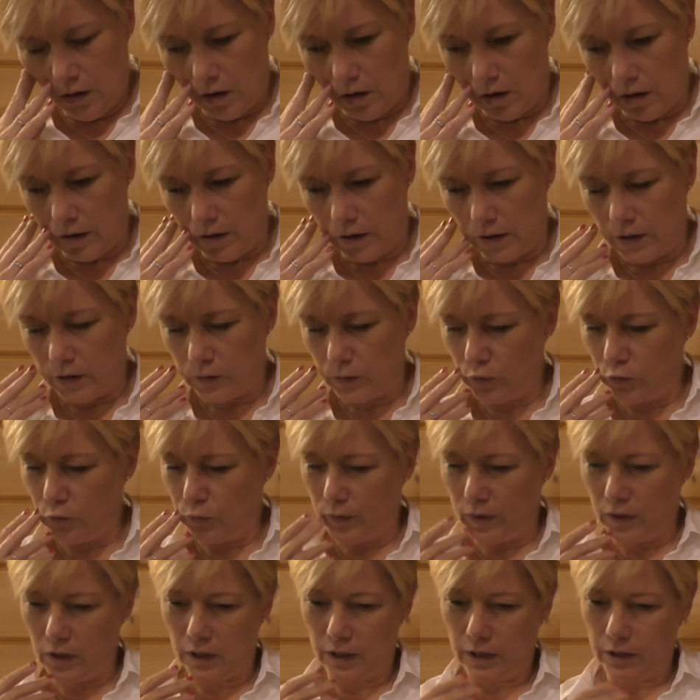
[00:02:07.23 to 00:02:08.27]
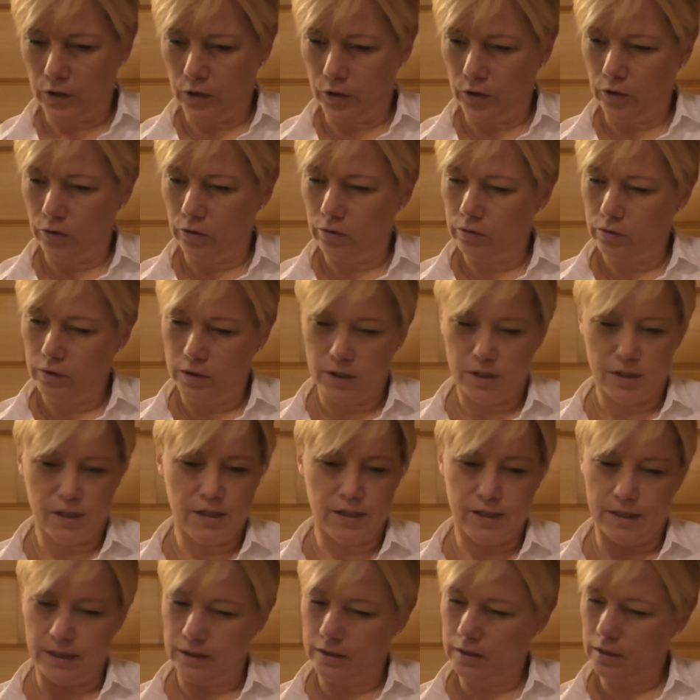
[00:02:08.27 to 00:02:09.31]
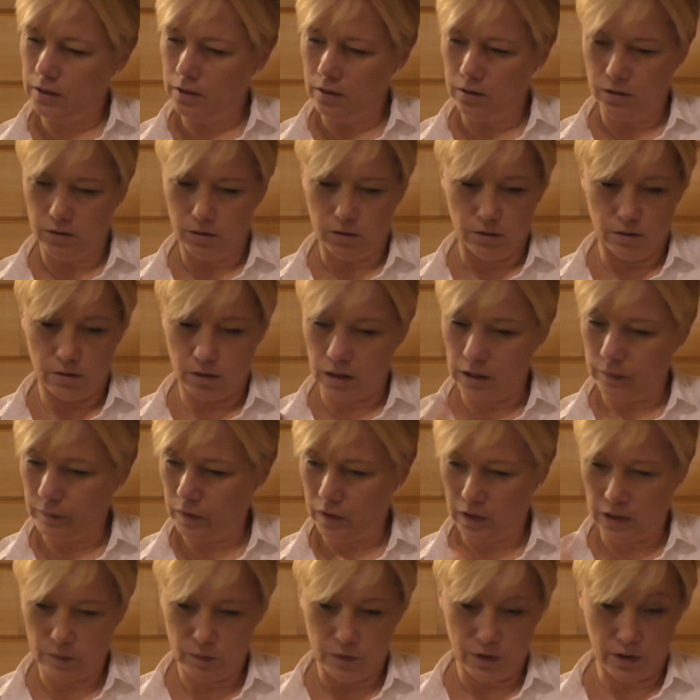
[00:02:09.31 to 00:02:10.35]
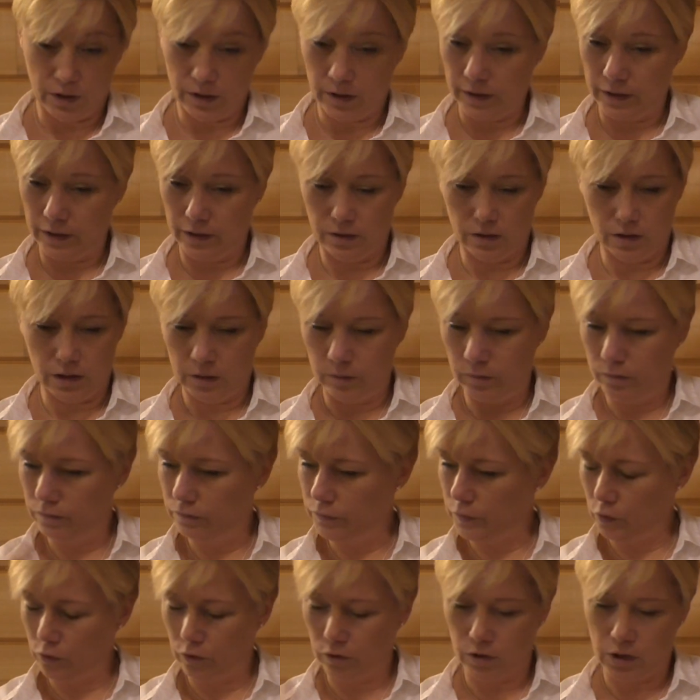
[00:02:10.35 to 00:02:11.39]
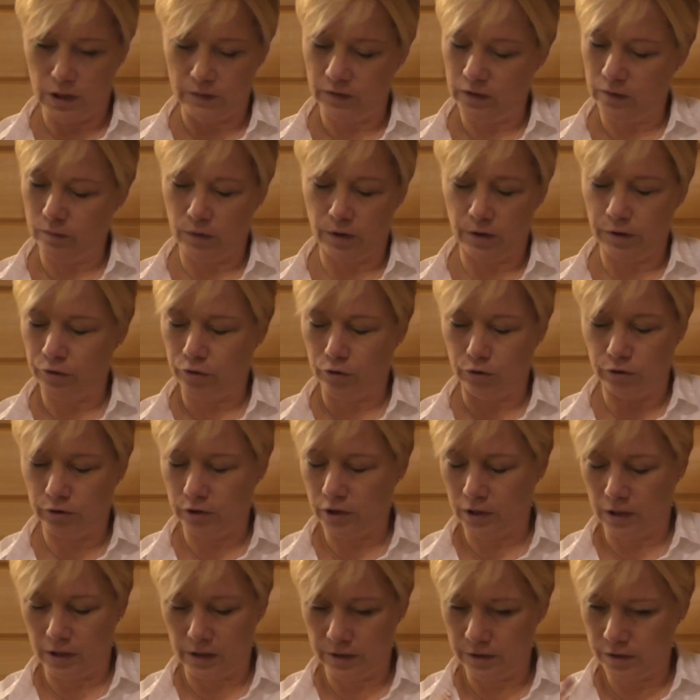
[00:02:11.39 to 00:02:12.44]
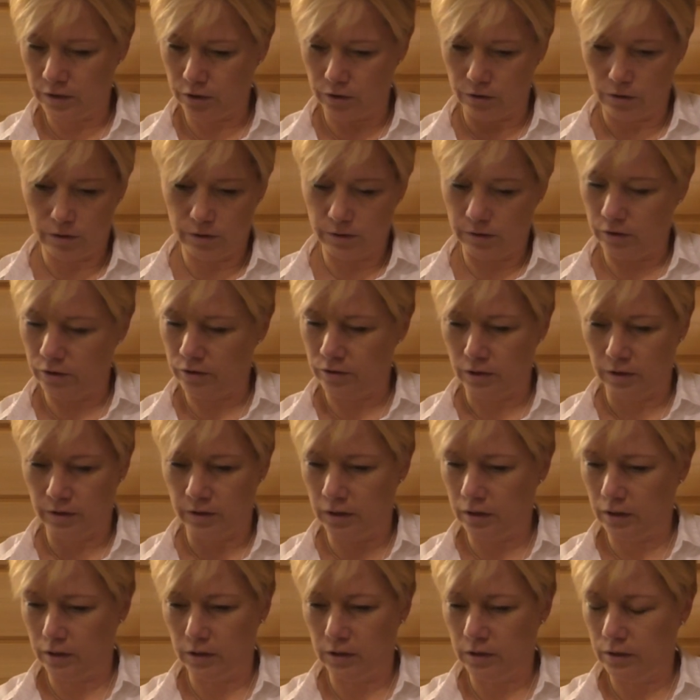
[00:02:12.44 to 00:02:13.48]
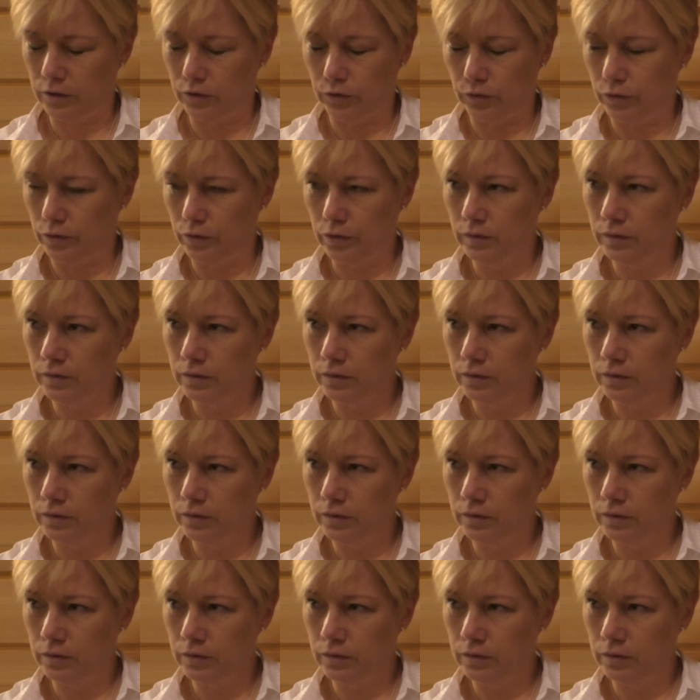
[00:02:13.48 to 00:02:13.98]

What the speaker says: It will be like, this is it. I'm dying. I'm, having my third cancer. There's nothing I can do.